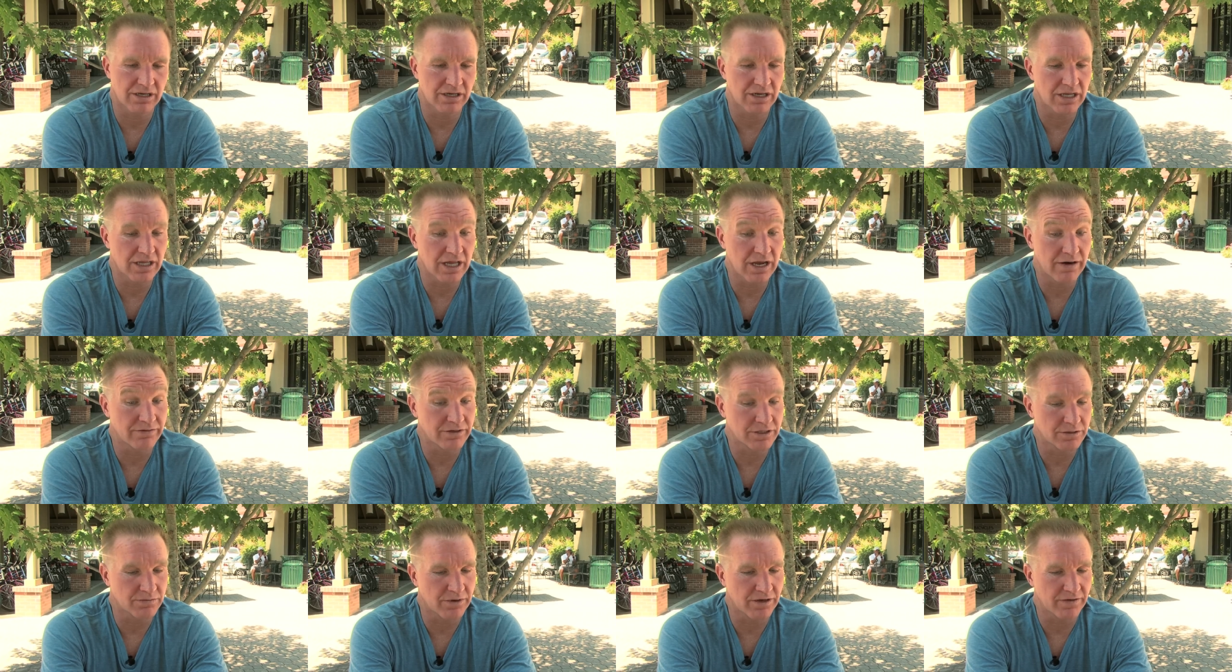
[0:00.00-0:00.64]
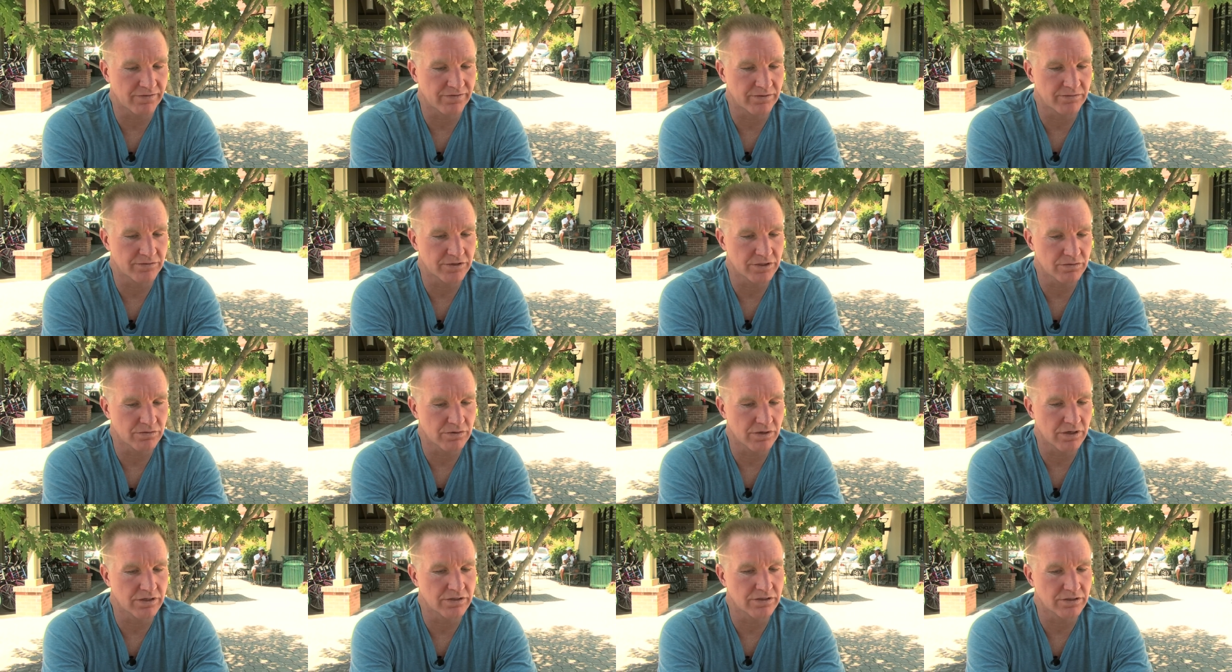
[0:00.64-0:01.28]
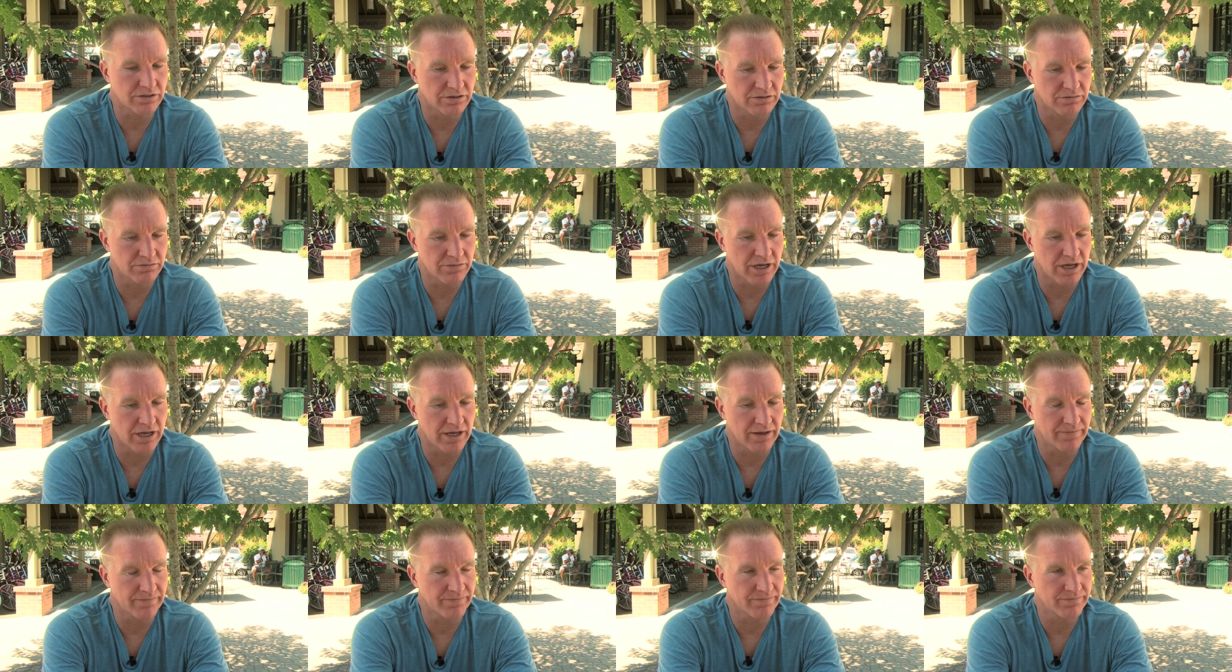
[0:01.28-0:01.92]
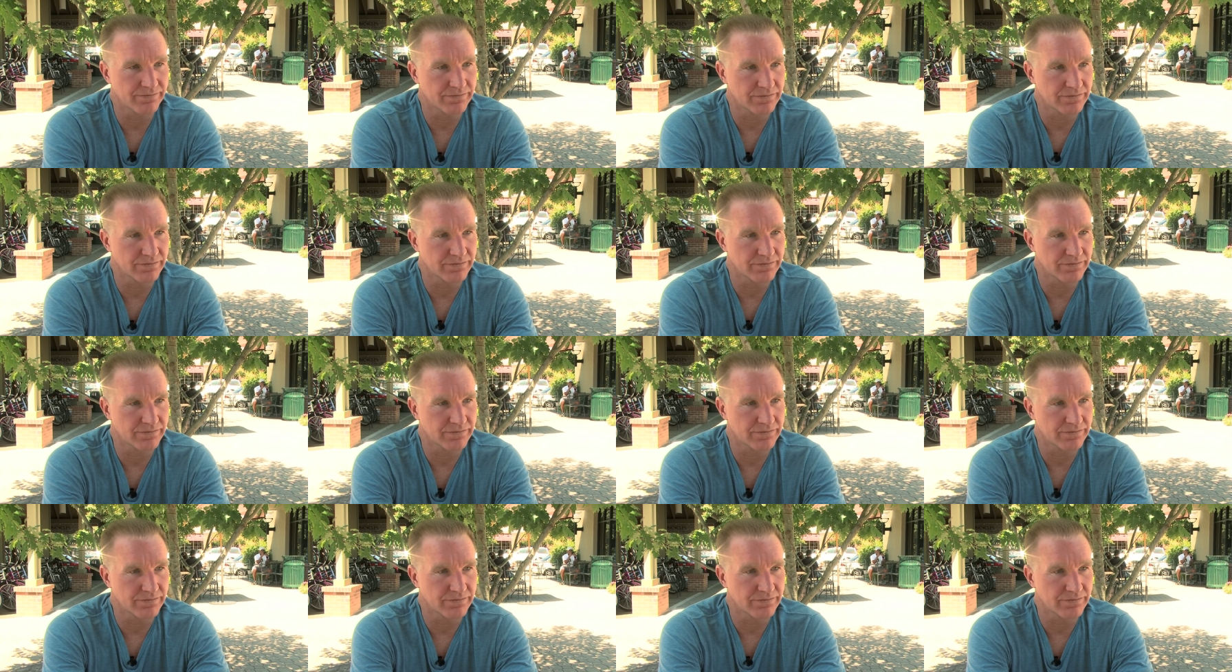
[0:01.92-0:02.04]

I got a lot of respect for him as well. He's a good man.